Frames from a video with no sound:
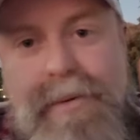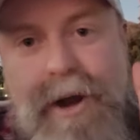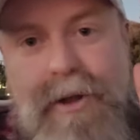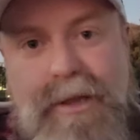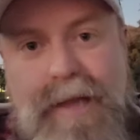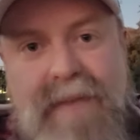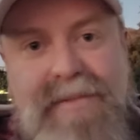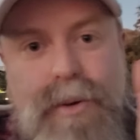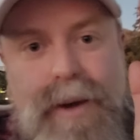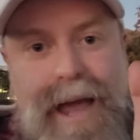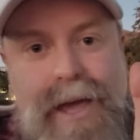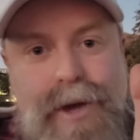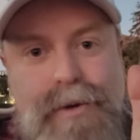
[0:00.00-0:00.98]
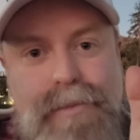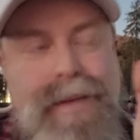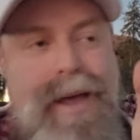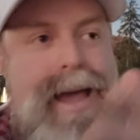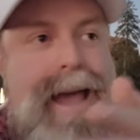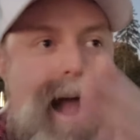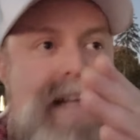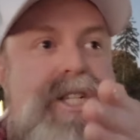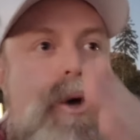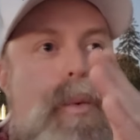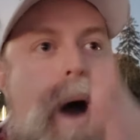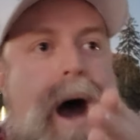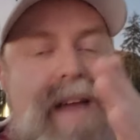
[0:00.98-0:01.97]
people to either love you or hate you. And
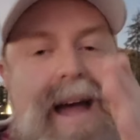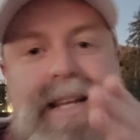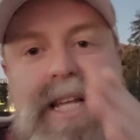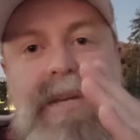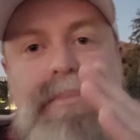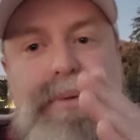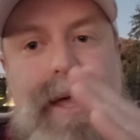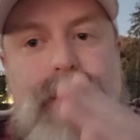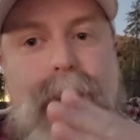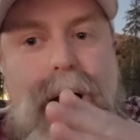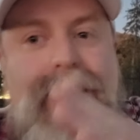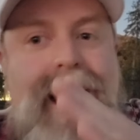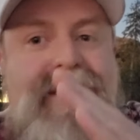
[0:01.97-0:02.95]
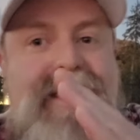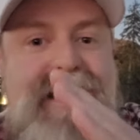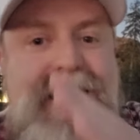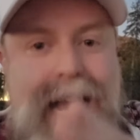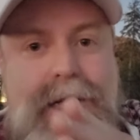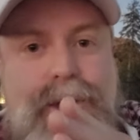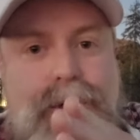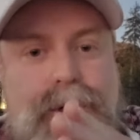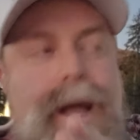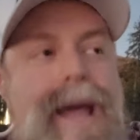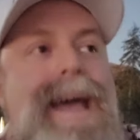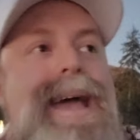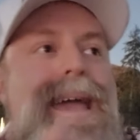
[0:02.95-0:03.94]
so while that doesn't play well at the center,
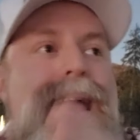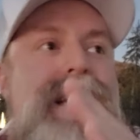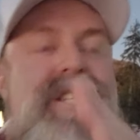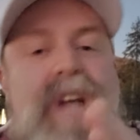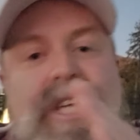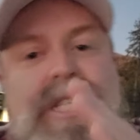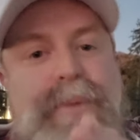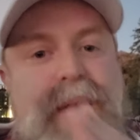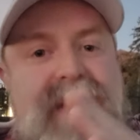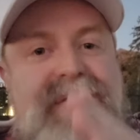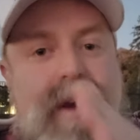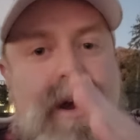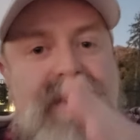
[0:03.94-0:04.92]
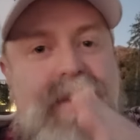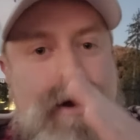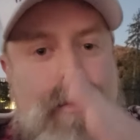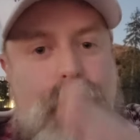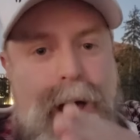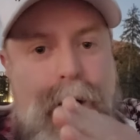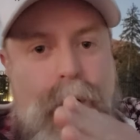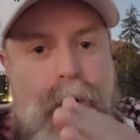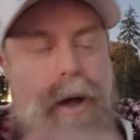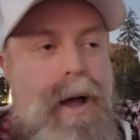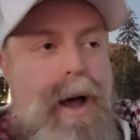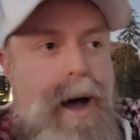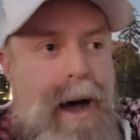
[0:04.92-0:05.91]
it does play very, very
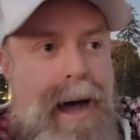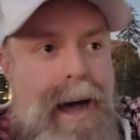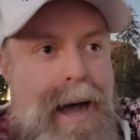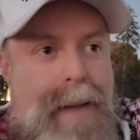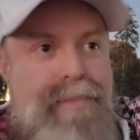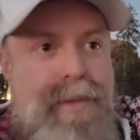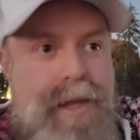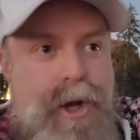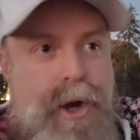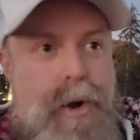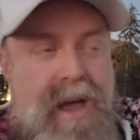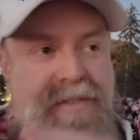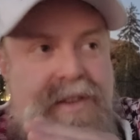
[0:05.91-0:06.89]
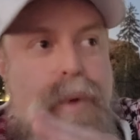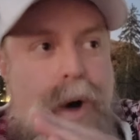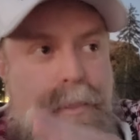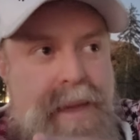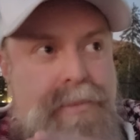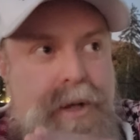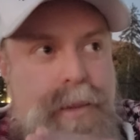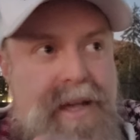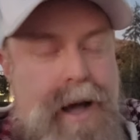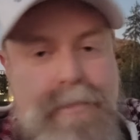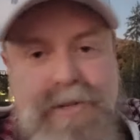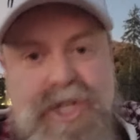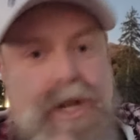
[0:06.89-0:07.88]
well uh, you know, if you want people to
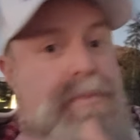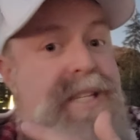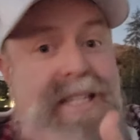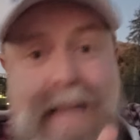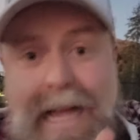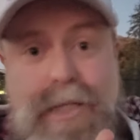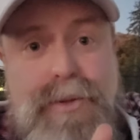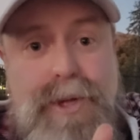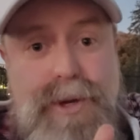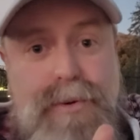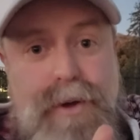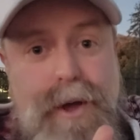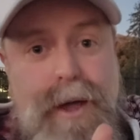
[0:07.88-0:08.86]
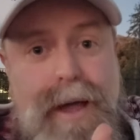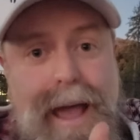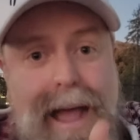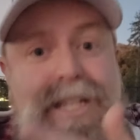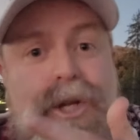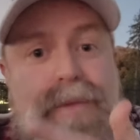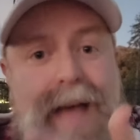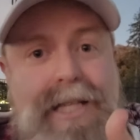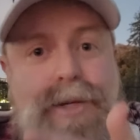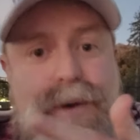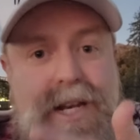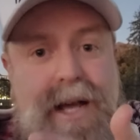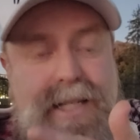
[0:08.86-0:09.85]
become just obsessed with you. And so
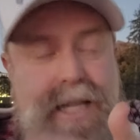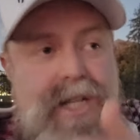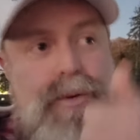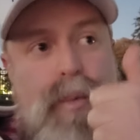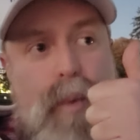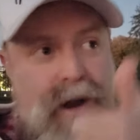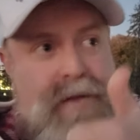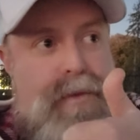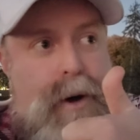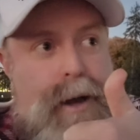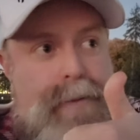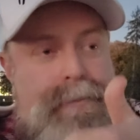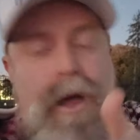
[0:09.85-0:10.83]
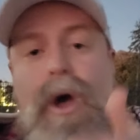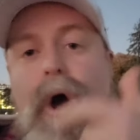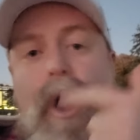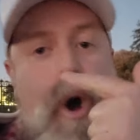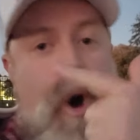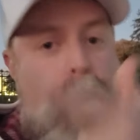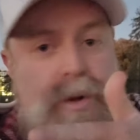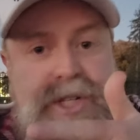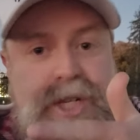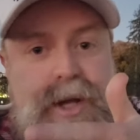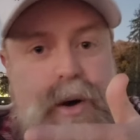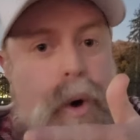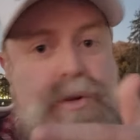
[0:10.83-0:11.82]
that's what he does. He's a one of one,
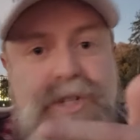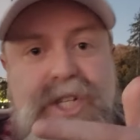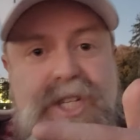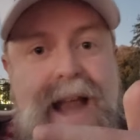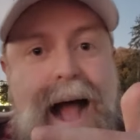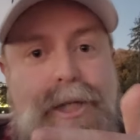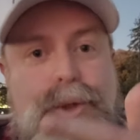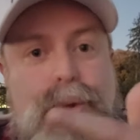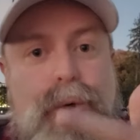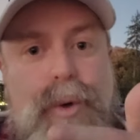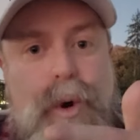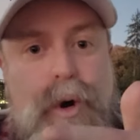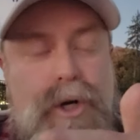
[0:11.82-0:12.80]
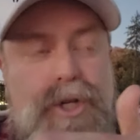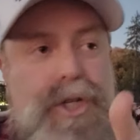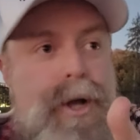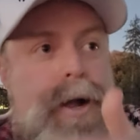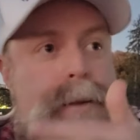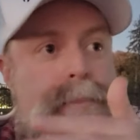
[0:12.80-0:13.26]
owns the, owns his natural quirks,